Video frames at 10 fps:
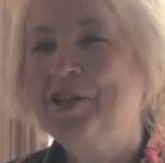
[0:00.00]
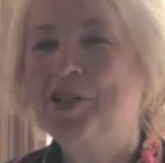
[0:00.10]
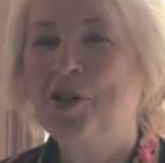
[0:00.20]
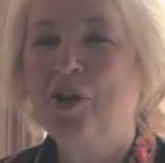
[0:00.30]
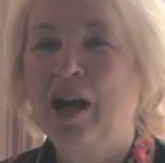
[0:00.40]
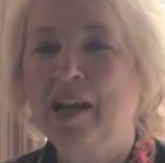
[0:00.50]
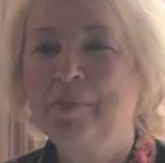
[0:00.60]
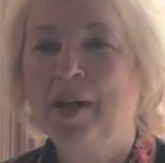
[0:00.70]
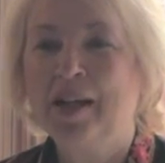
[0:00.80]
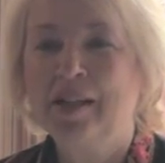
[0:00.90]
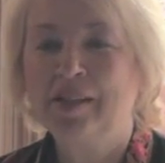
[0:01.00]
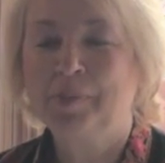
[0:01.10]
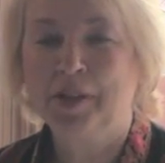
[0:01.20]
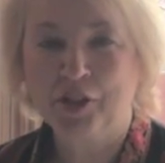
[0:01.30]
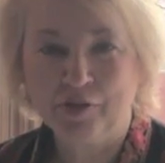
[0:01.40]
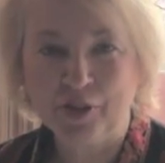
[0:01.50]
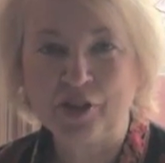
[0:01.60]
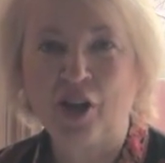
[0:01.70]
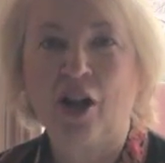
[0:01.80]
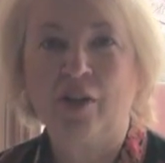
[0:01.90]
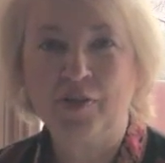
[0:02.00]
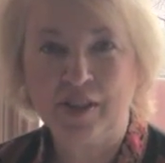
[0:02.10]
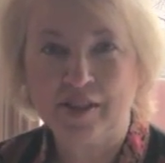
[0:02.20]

So I bought a bunch of her scarves